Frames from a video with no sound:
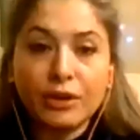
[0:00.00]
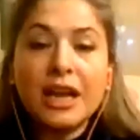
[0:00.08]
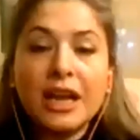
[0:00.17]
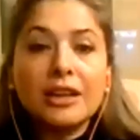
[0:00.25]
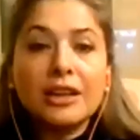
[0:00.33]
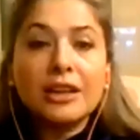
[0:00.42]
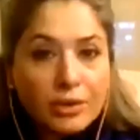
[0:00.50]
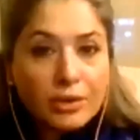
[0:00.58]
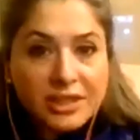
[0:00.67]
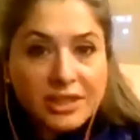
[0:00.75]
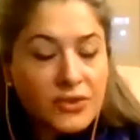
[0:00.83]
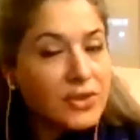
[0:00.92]
those
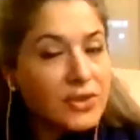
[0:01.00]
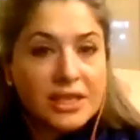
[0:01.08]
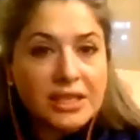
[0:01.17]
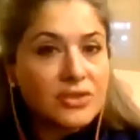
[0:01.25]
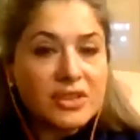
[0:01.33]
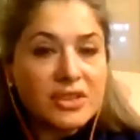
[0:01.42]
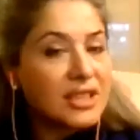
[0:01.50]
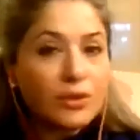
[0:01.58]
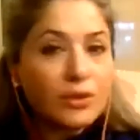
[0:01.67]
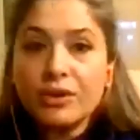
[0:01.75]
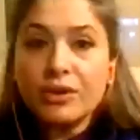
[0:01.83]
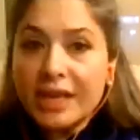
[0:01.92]
industries that don't
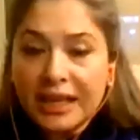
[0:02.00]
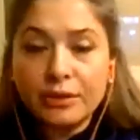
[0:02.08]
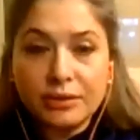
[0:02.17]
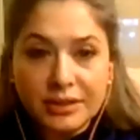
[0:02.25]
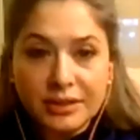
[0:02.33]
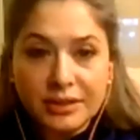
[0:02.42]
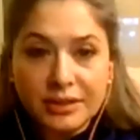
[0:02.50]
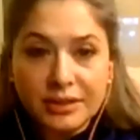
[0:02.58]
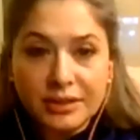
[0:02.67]
need those subsidies.